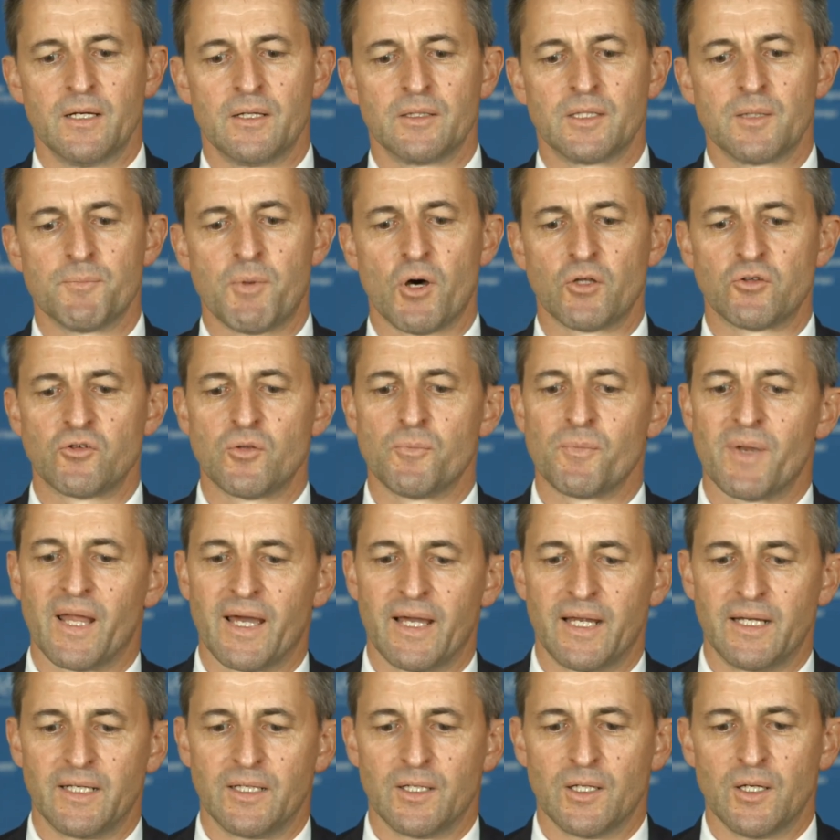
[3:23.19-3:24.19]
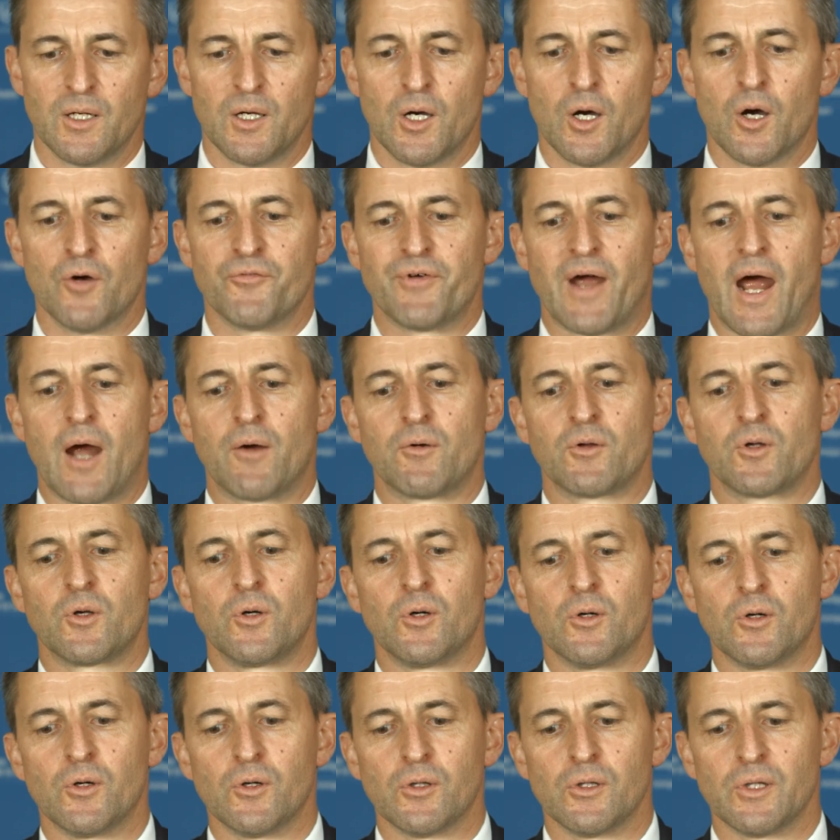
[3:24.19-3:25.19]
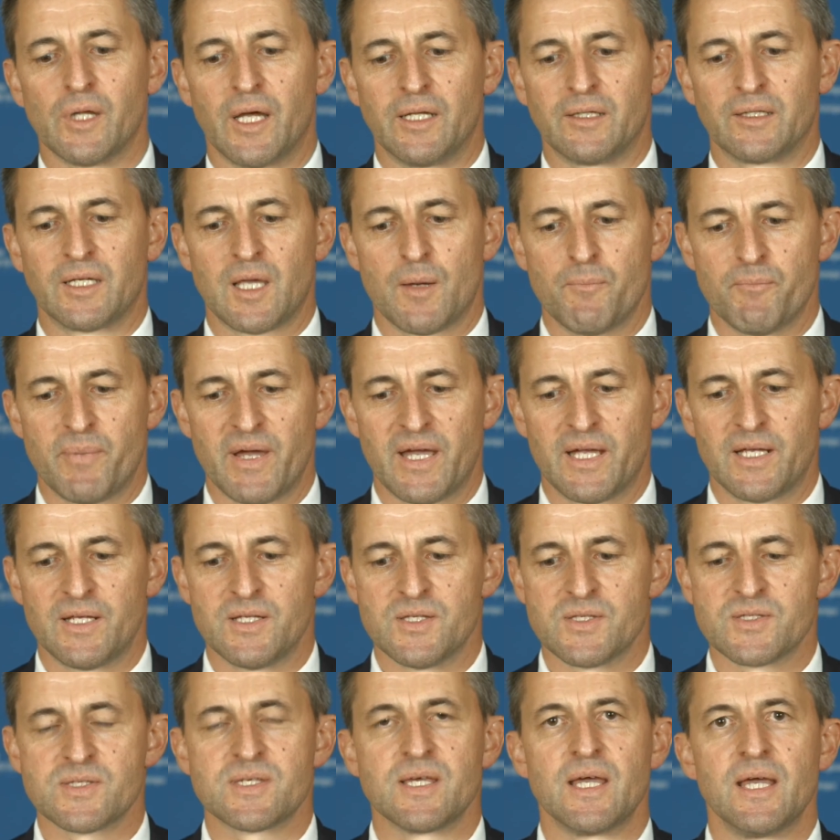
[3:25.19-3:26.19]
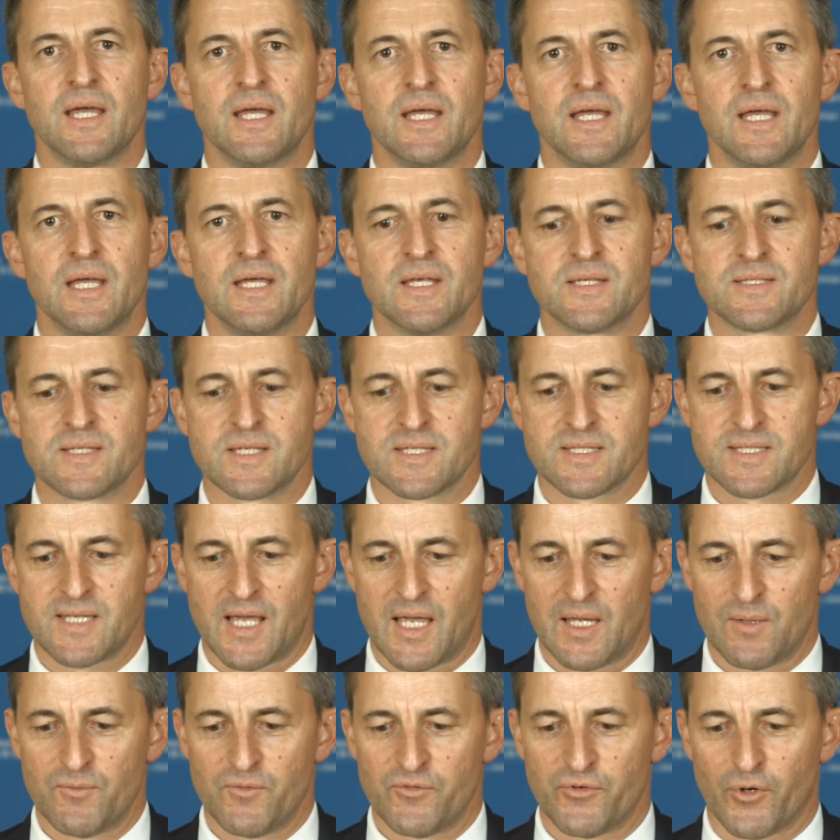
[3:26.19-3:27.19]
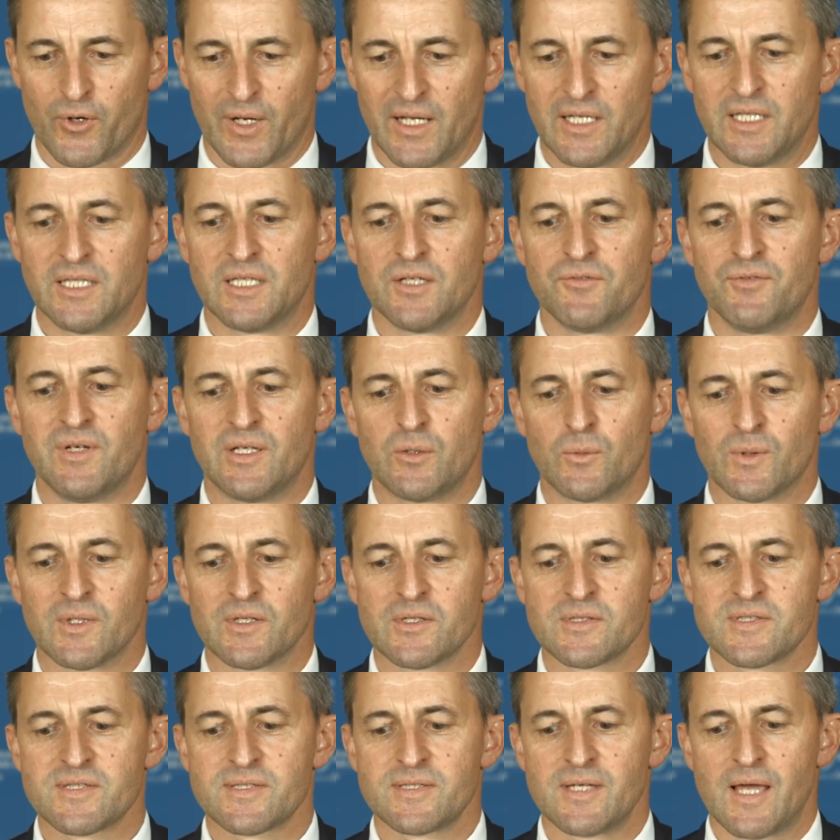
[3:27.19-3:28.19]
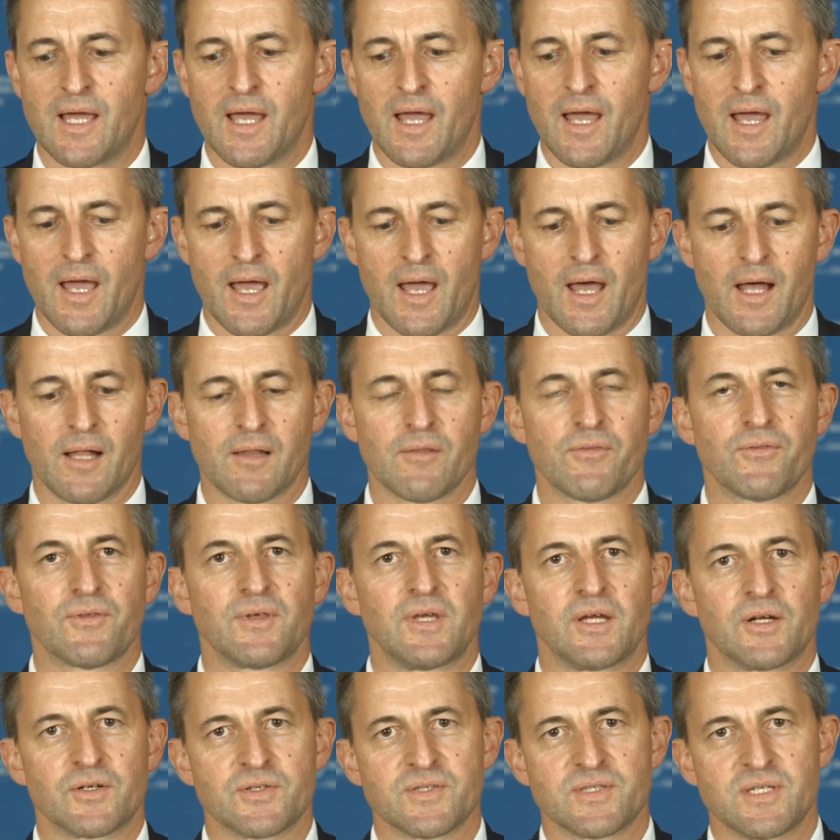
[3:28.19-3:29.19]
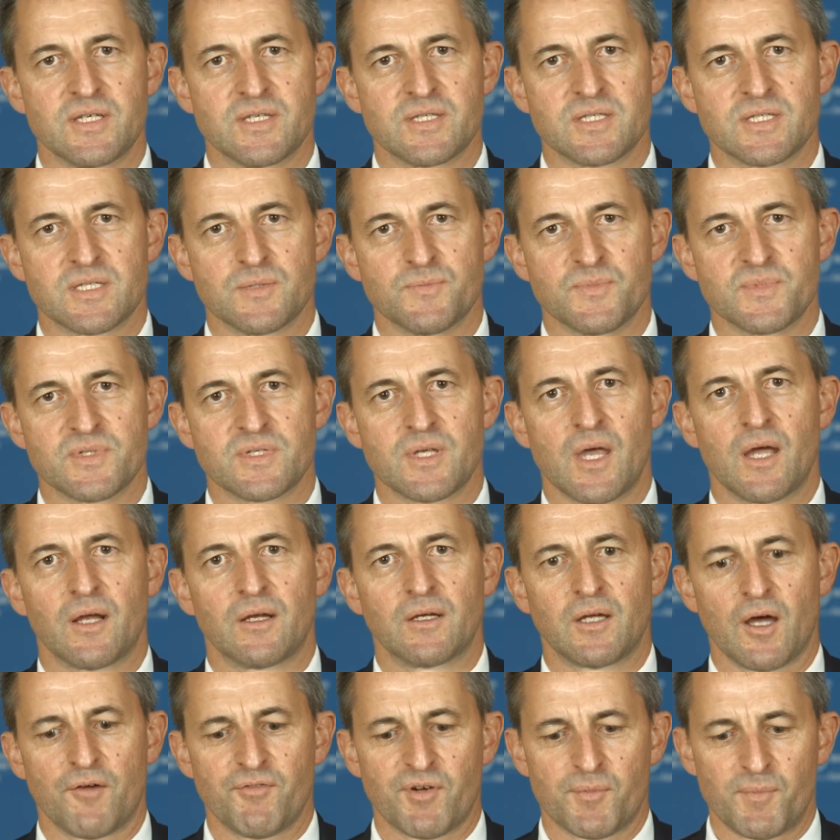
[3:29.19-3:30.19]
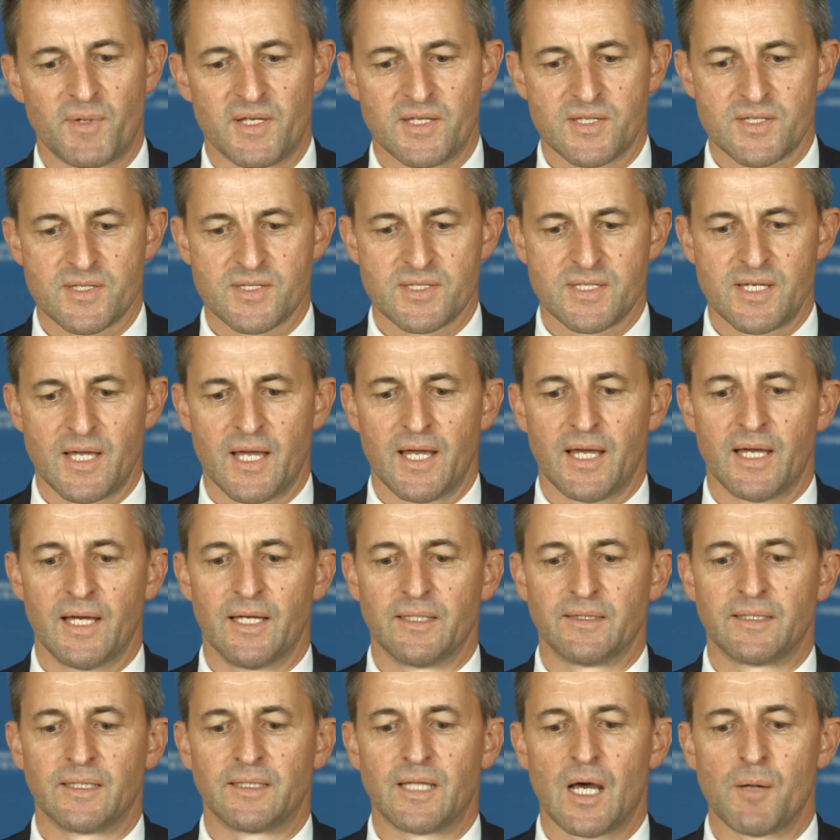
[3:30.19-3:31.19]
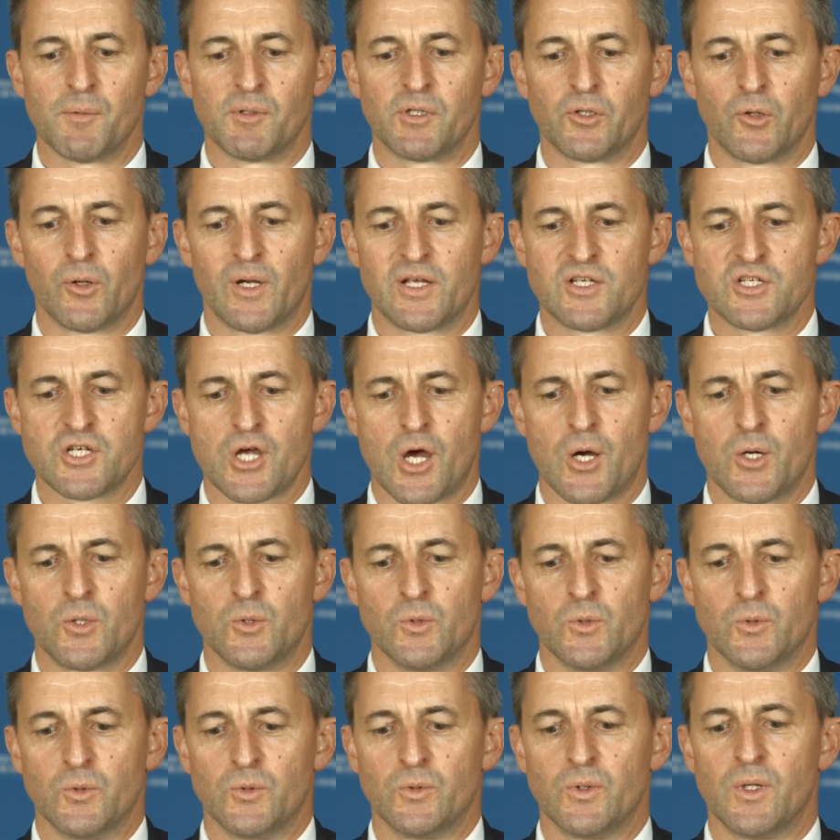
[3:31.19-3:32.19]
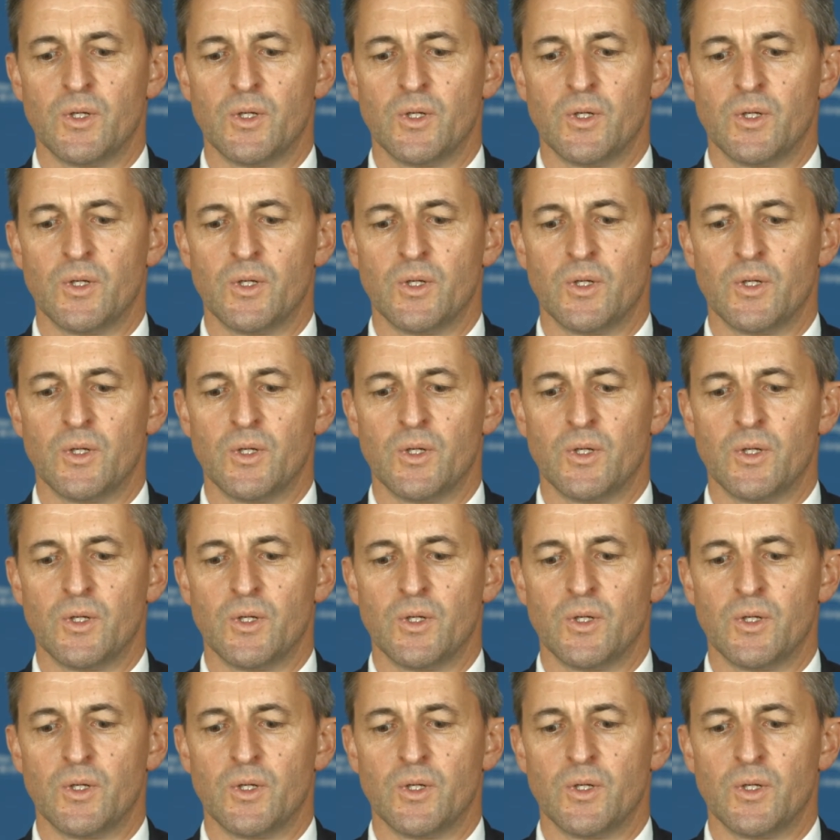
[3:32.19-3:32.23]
The bottom line of our call and campaigns is the same for individuals, healthcare systems, governments, and the WHO.